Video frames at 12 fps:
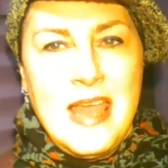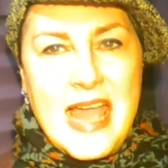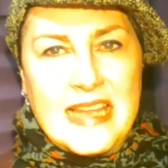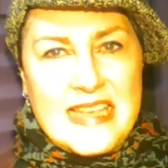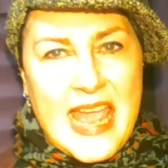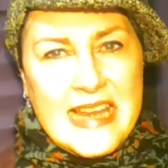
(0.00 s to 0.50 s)

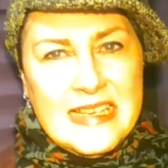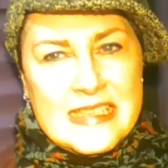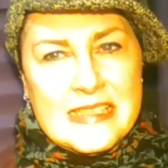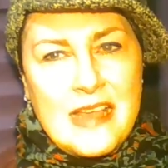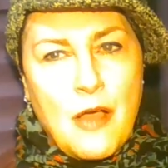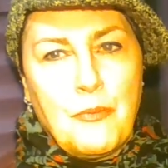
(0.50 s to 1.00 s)
It
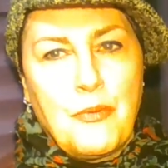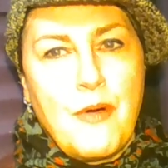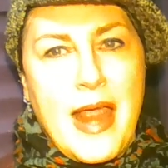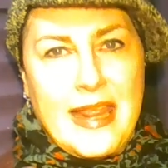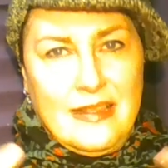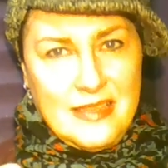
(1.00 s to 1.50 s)
enters our
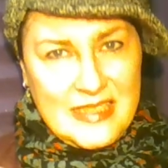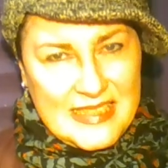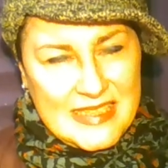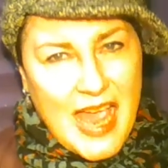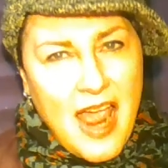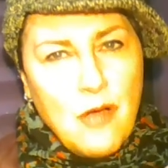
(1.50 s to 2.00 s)
brain, the
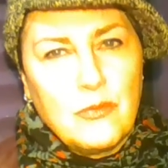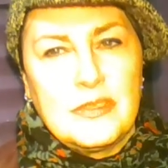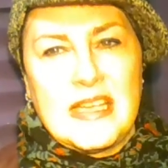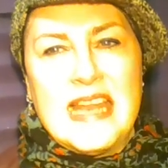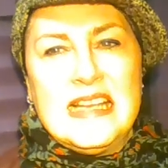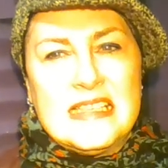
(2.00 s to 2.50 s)
sound
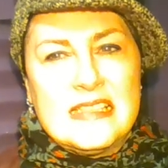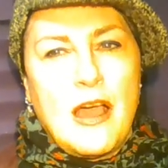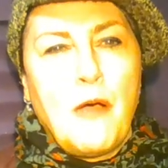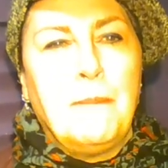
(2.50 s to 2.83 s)
enters our